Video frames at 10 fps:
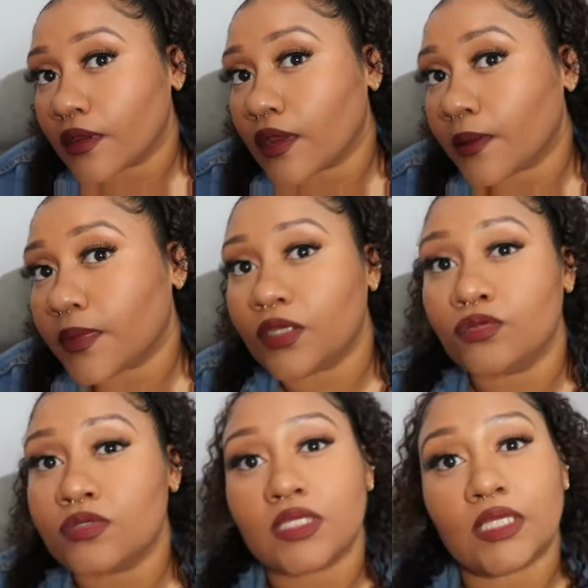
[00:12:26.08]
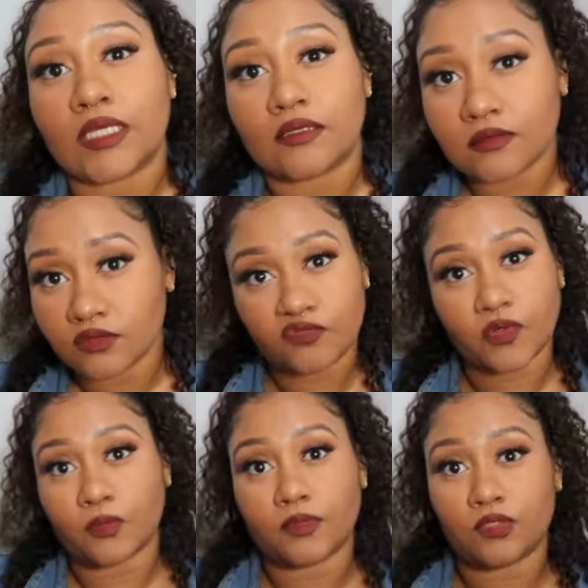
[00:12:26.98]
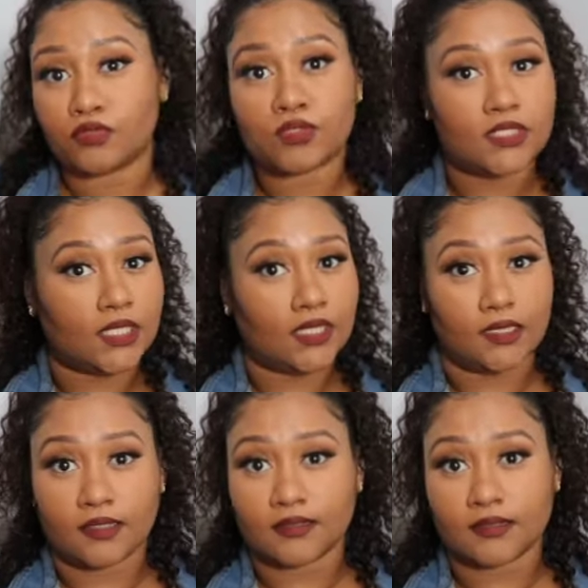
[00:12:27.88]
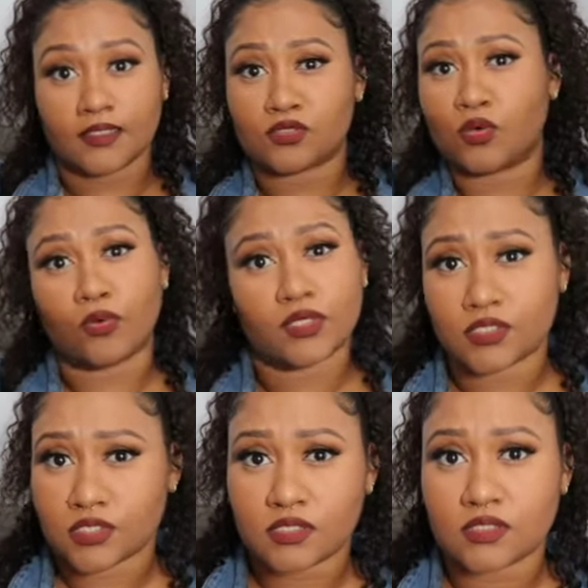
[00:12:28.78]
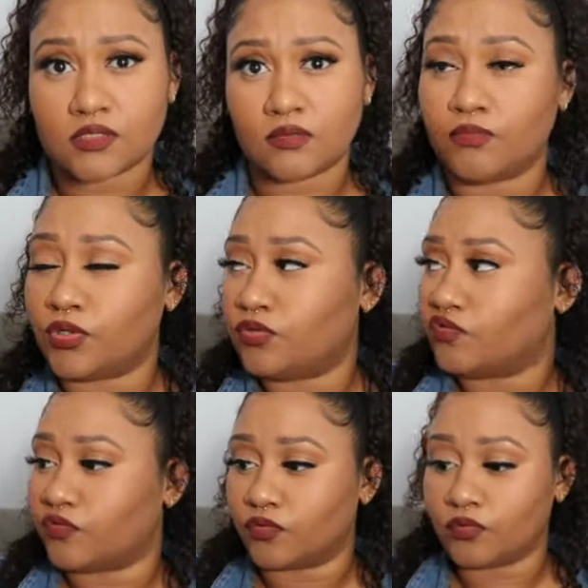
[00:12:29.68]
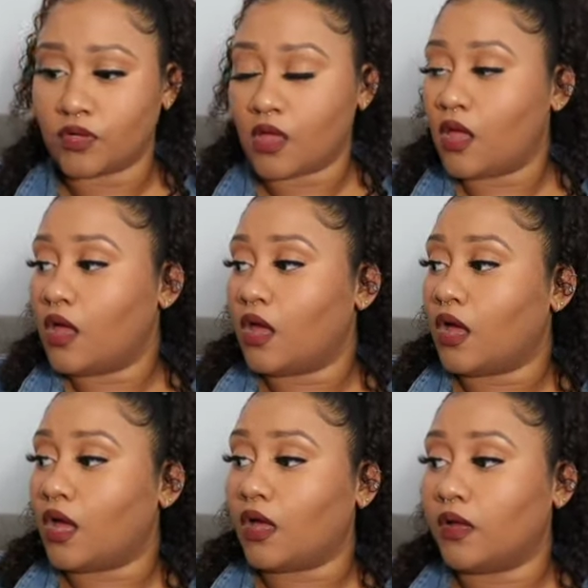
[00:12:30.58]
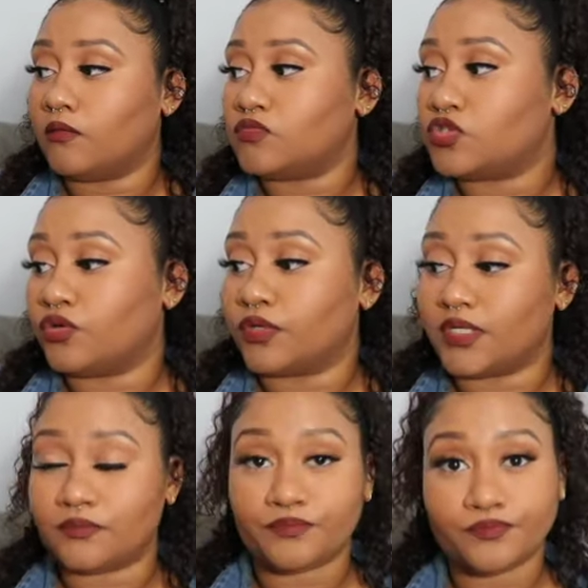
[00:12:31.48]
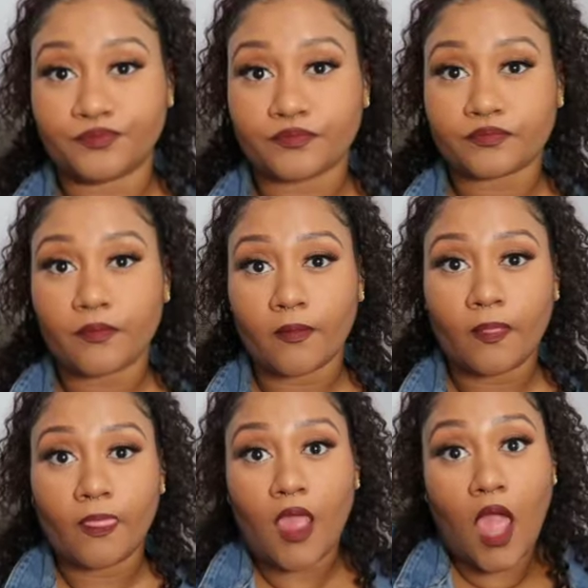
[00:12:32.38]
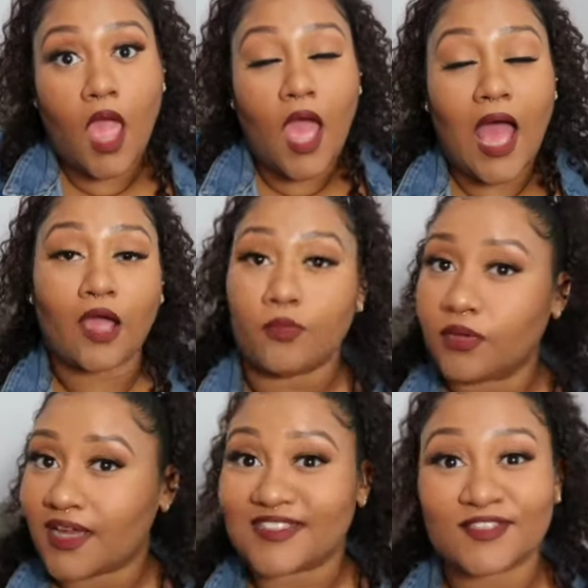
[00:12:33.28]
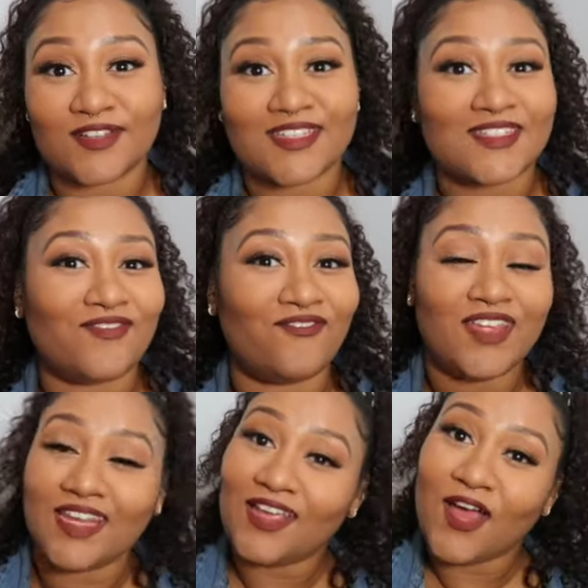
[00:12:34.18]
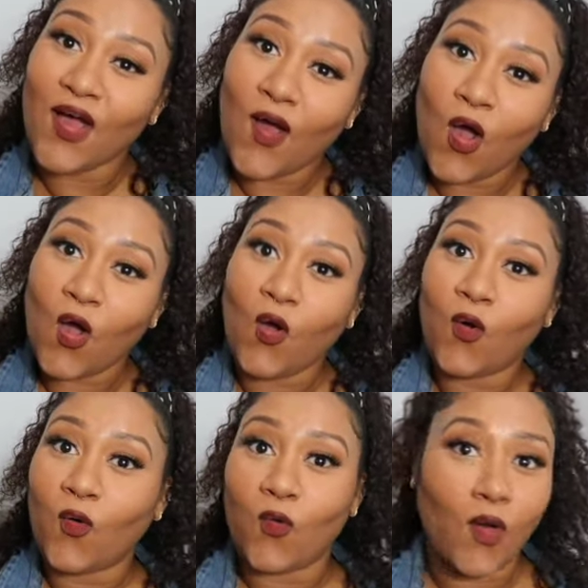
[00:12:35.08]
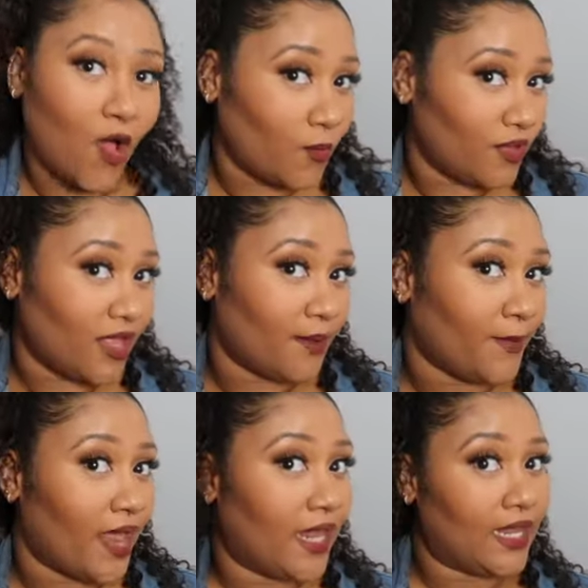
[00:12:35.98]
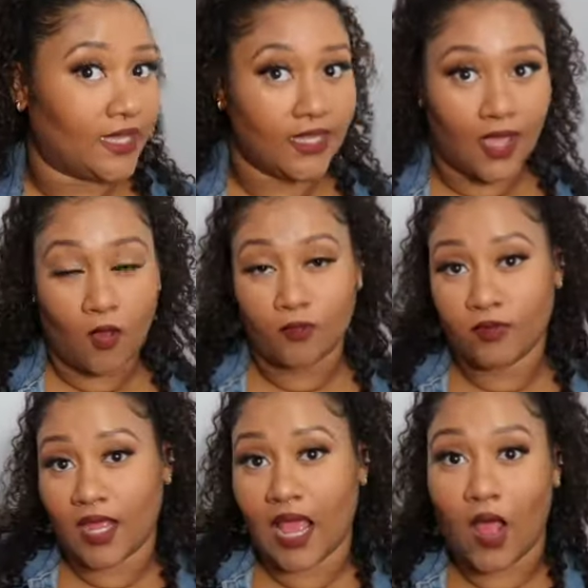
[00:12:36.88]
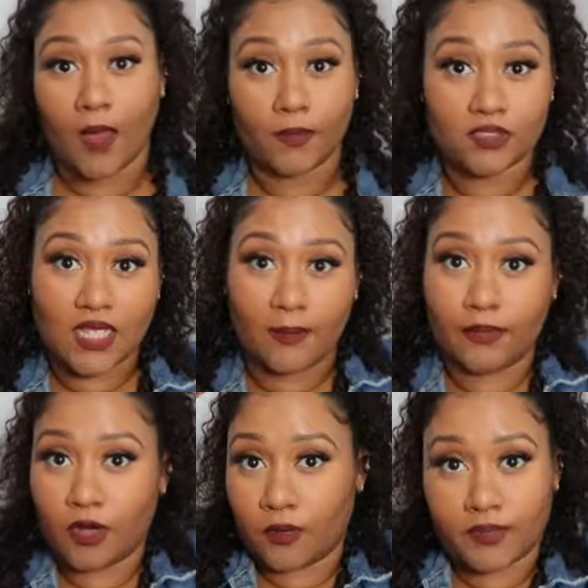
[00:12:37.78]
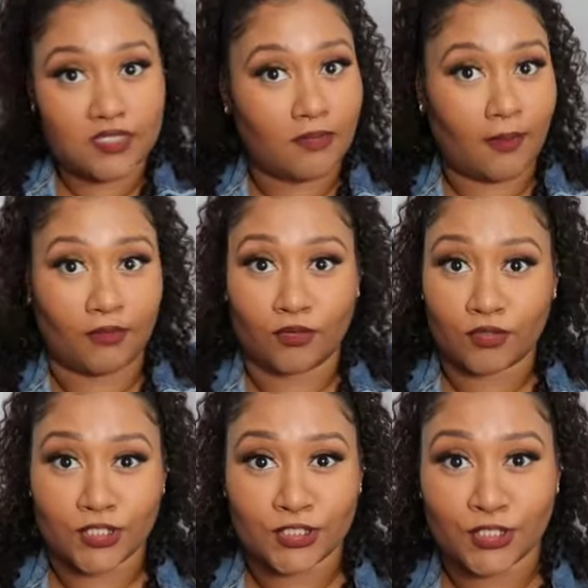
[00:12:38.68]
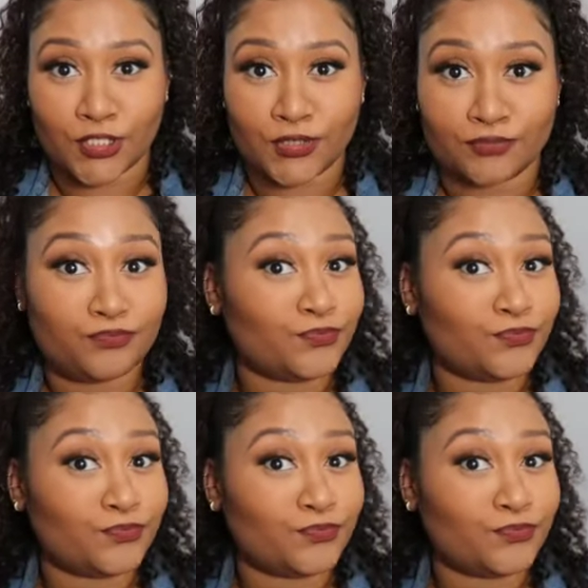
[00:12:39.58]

I mean, you see it. You feel me? You see it. It's gorgeous. Beautiful. Um, so, yeah. I hope you guys enjoyed this video. I hope you like my look. I hope you like how I multi-purpose my broken shirt.